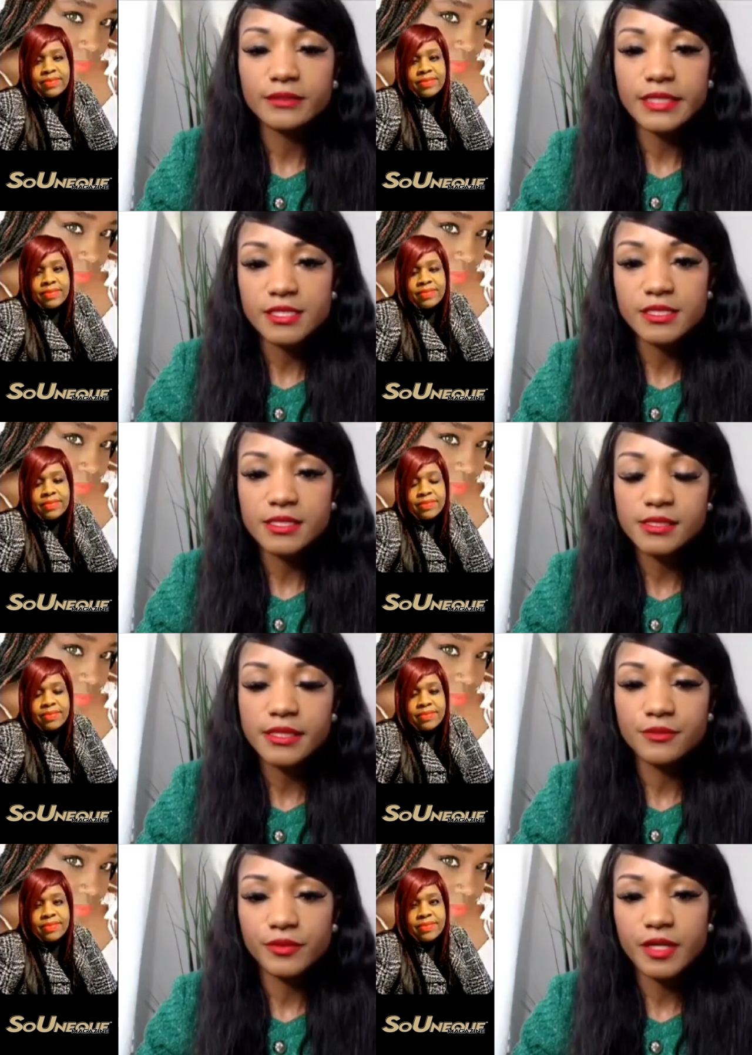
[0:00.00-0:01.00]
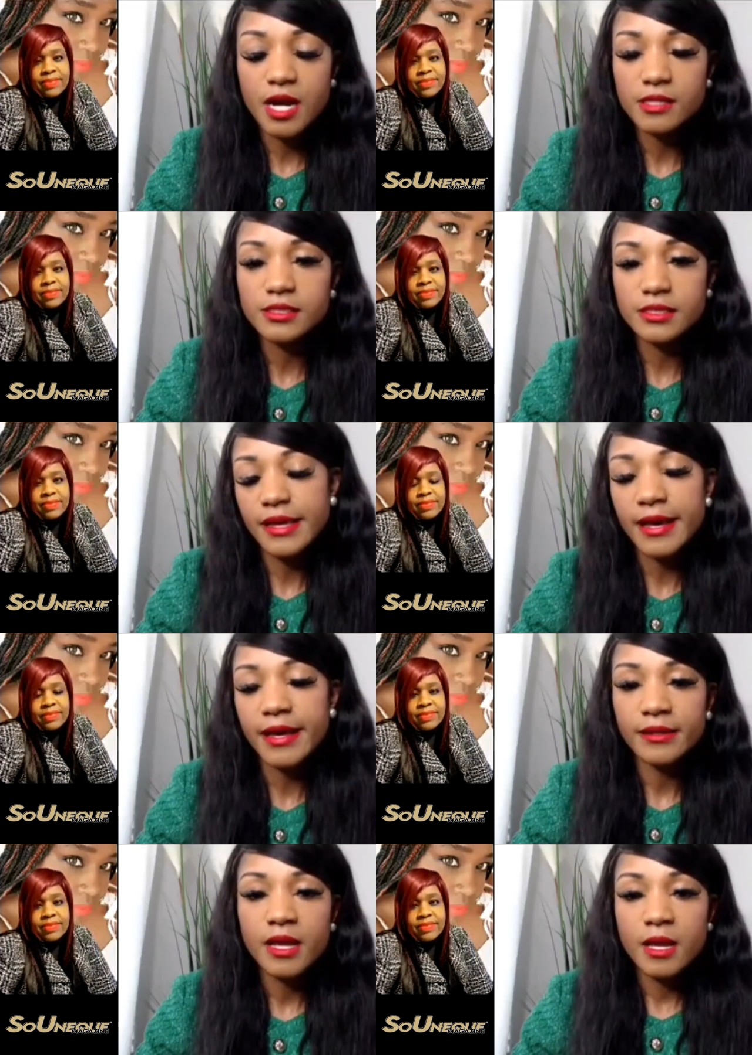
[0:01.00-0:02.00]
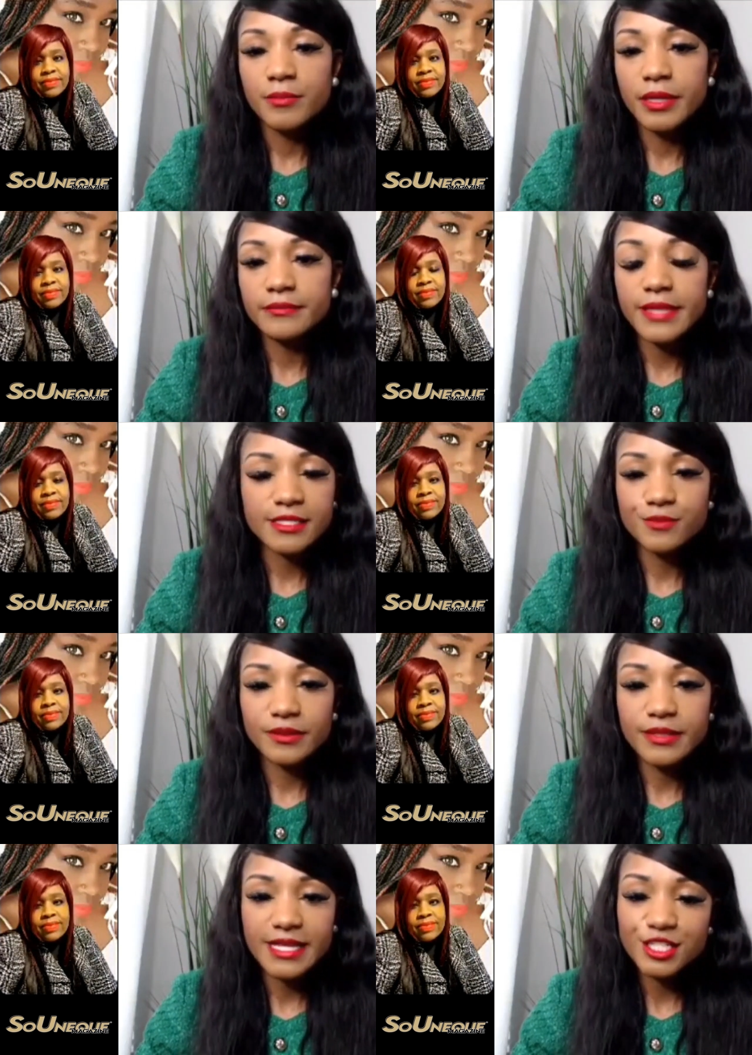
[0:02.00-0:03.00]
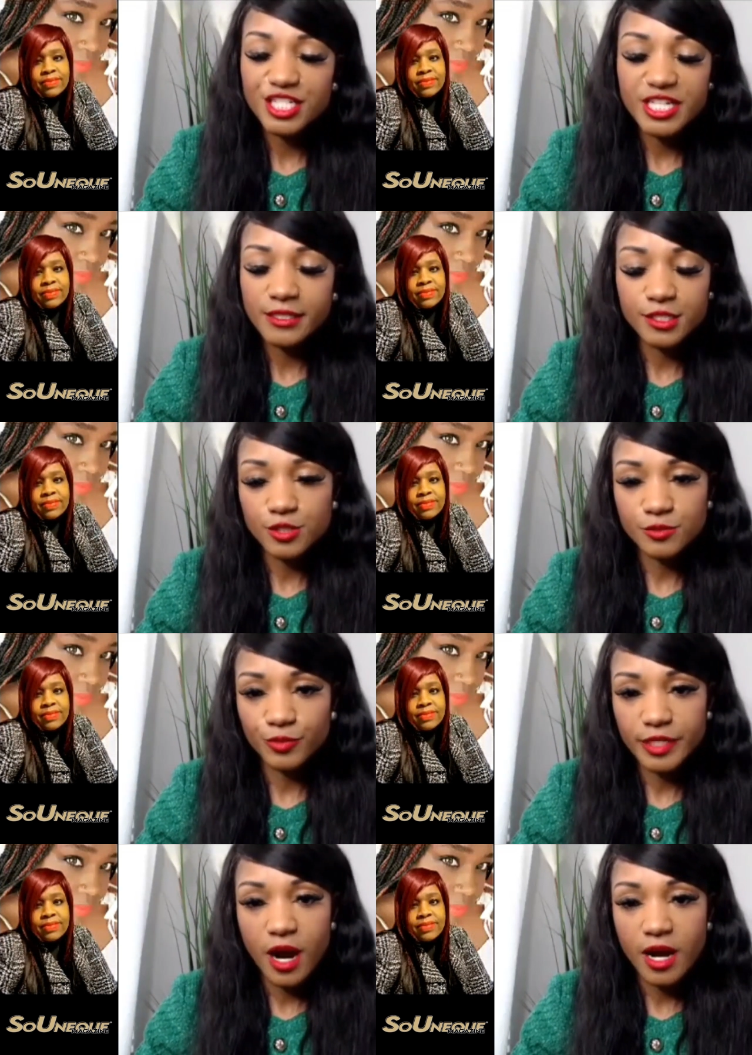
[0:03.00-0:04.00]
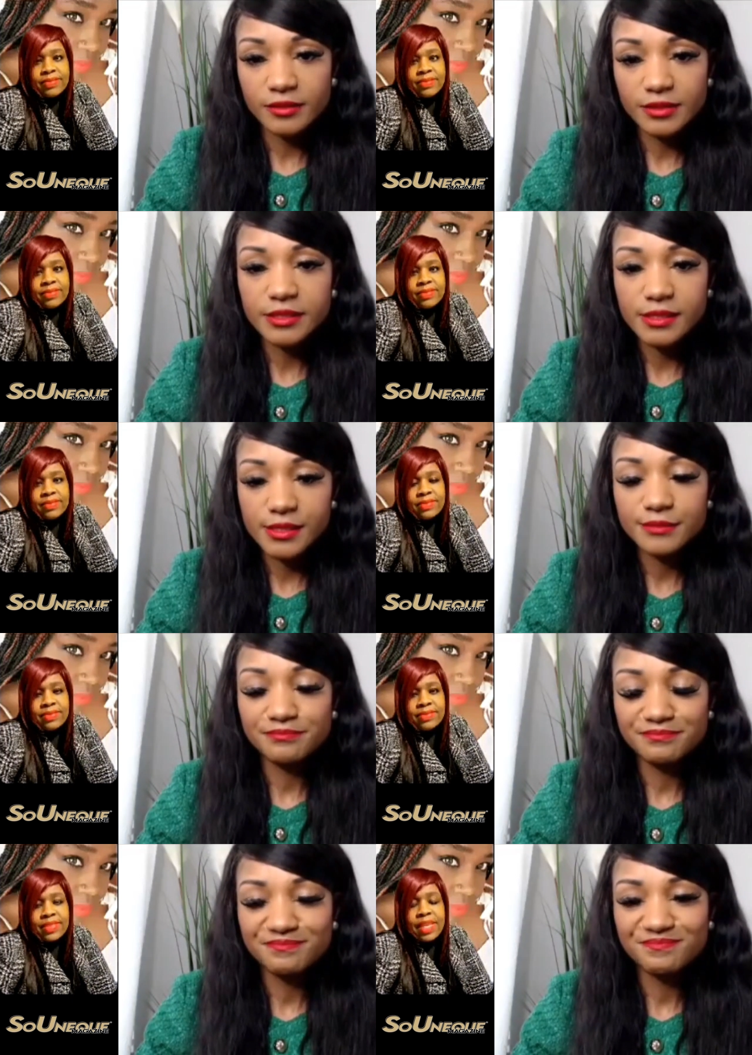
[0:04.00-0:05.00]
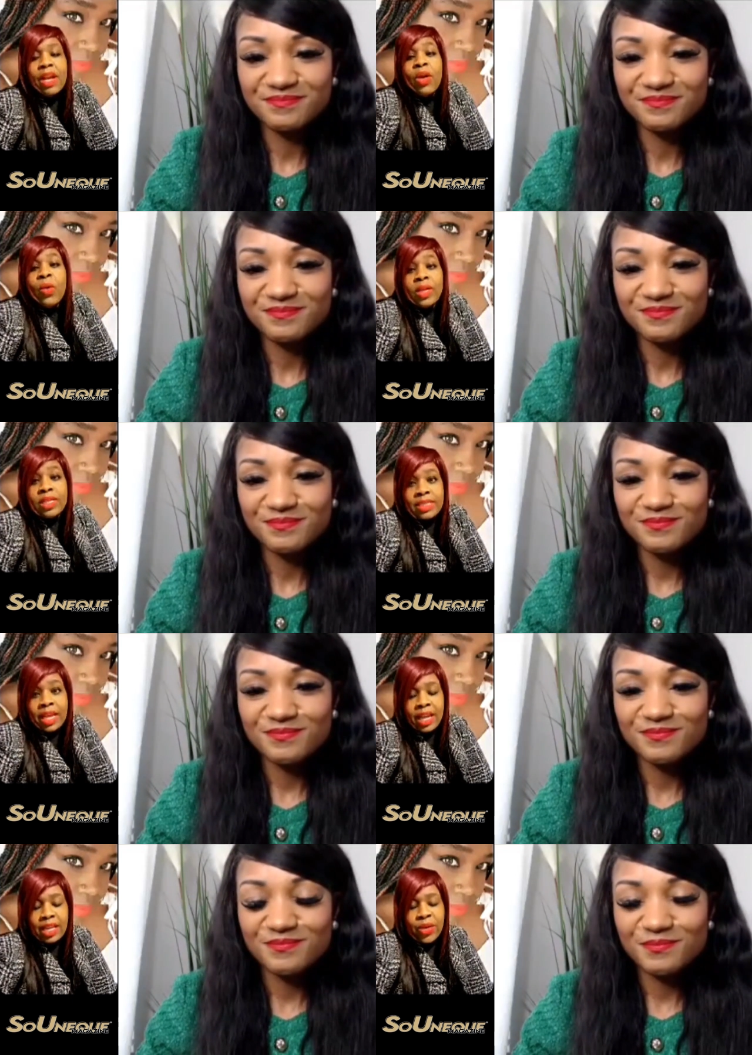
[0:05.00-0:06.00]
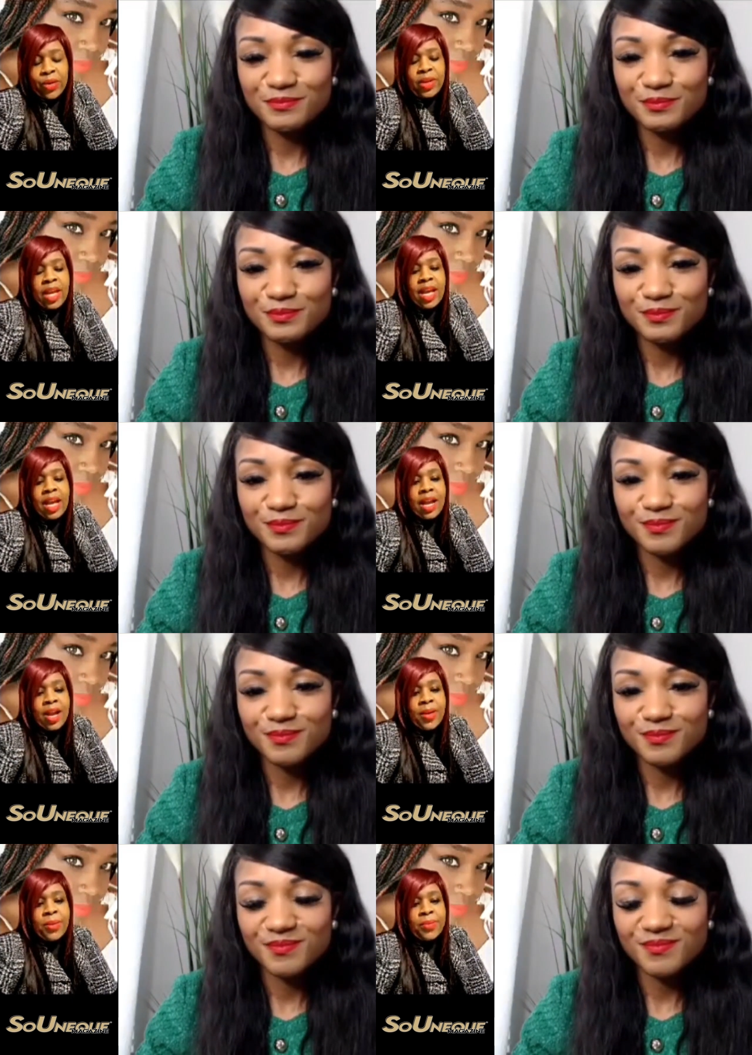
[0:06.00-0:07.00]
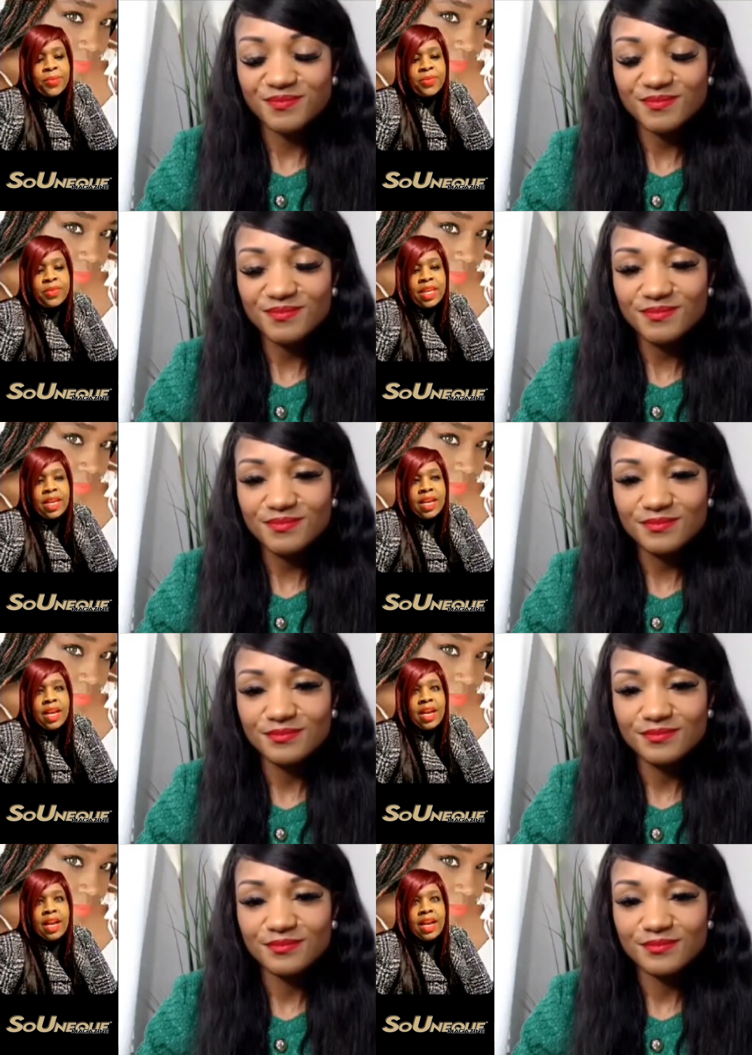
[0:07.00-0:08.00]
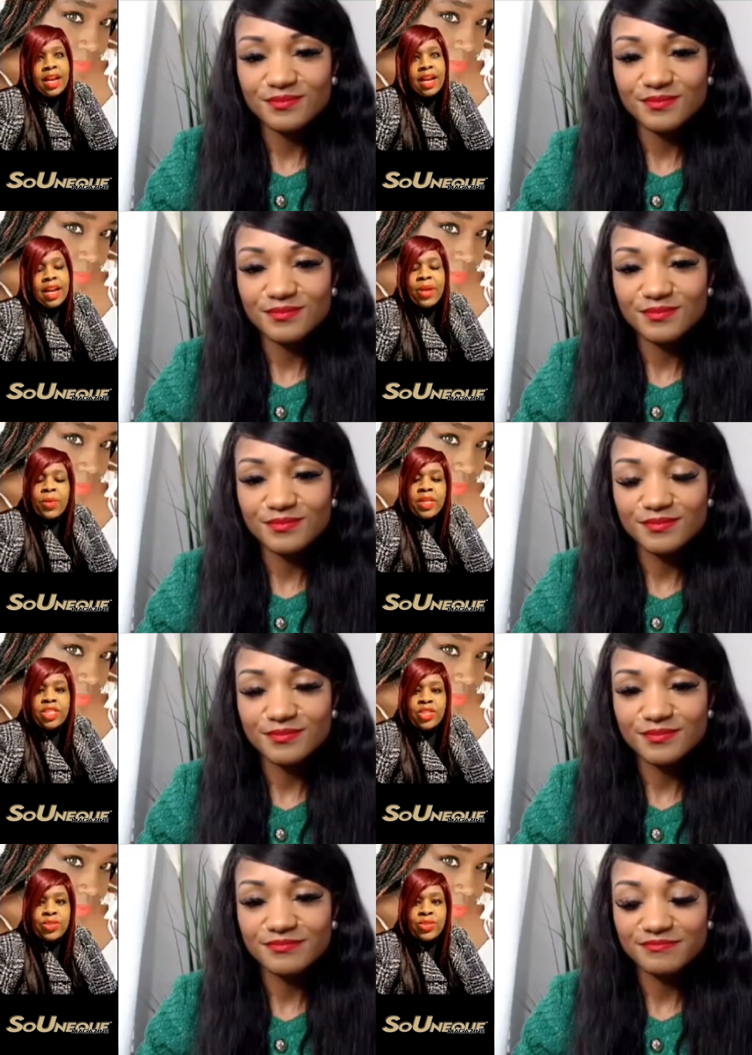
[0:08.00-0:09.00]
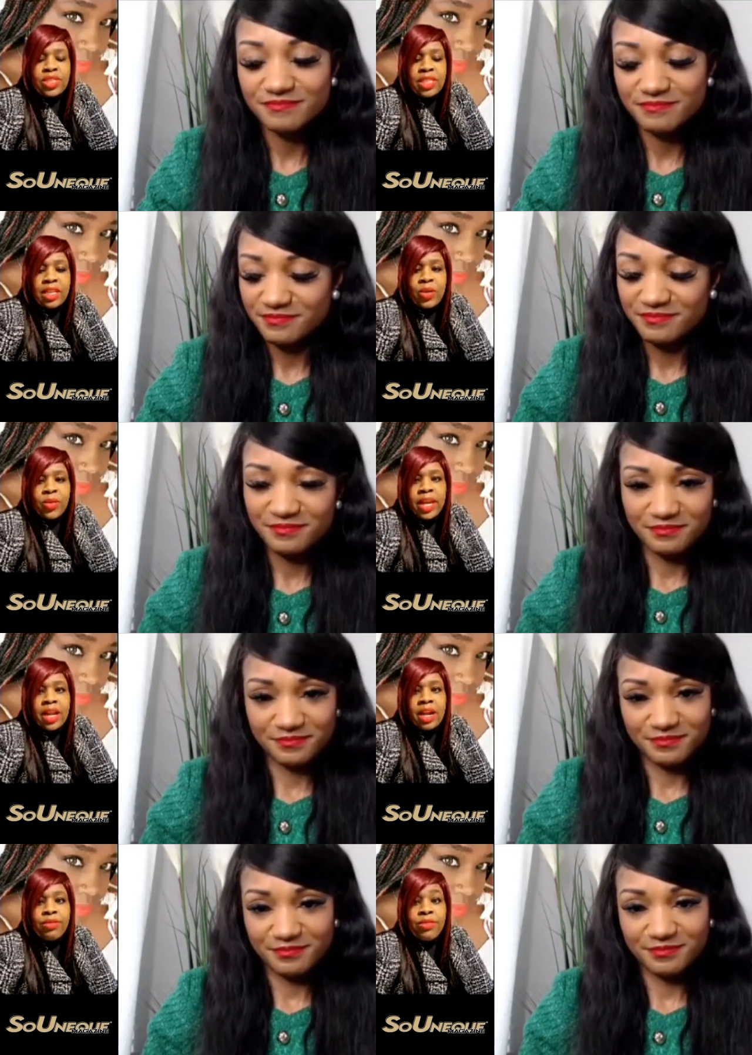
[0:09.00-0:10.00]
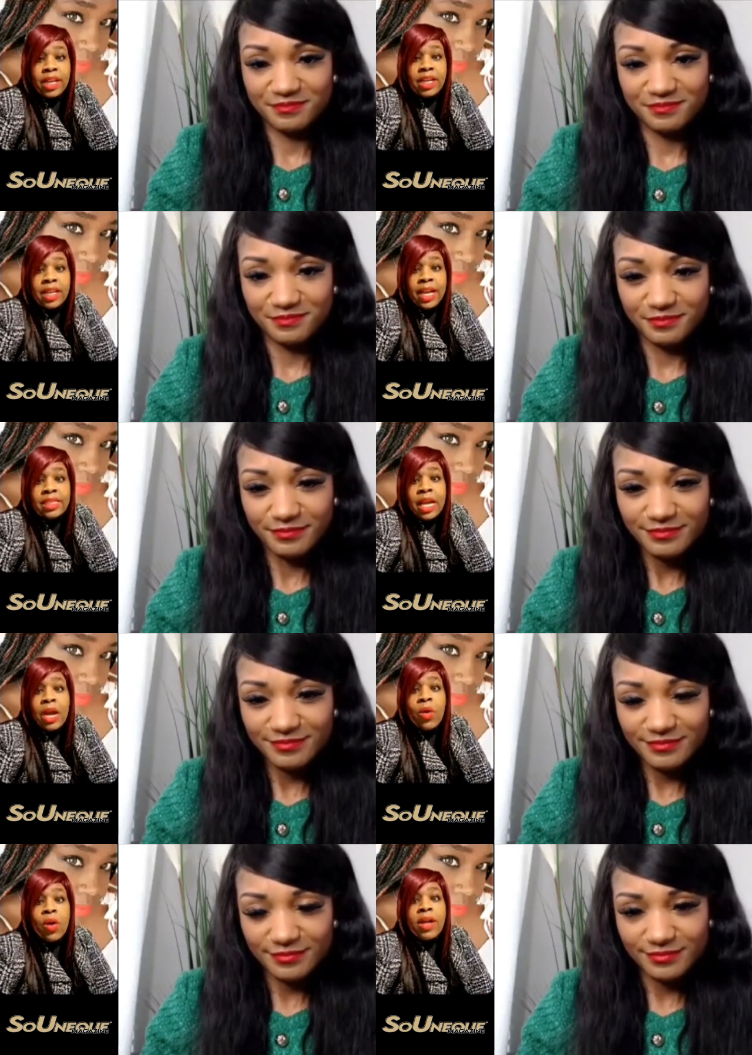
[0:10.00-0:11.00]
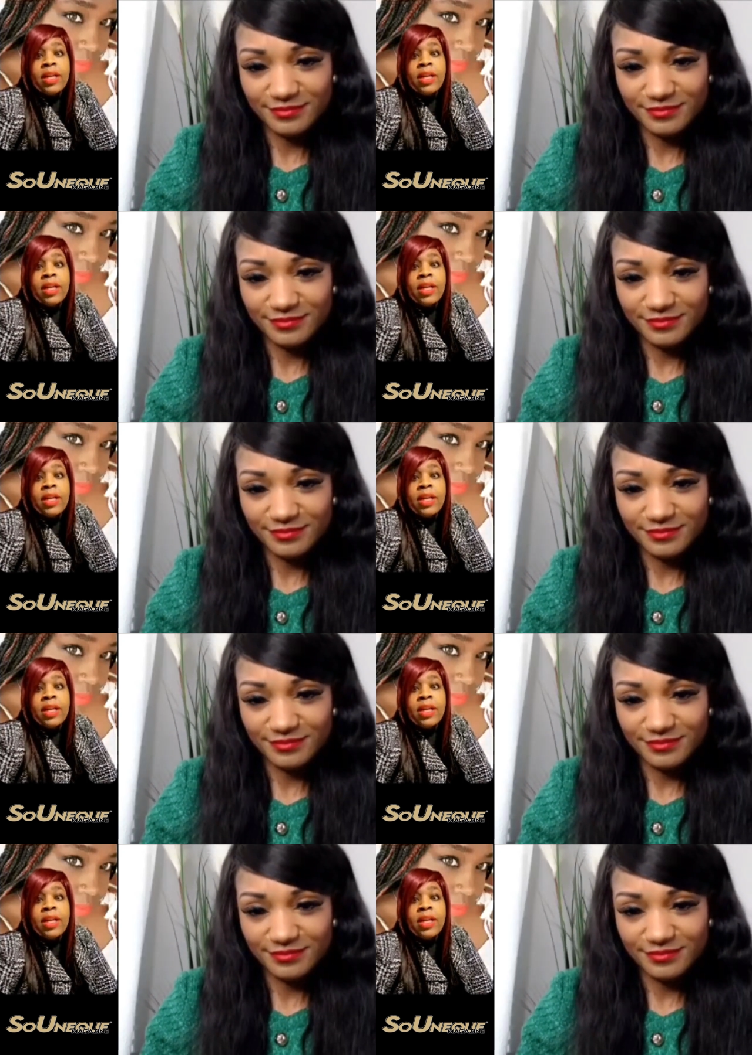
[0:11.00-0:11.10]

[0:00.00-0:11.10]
Speaker 1: regulations in regards to that. But that's what that's a challenge regardless.
Speaker 2: On a side note, um, I wanted you to know that I recognize how hard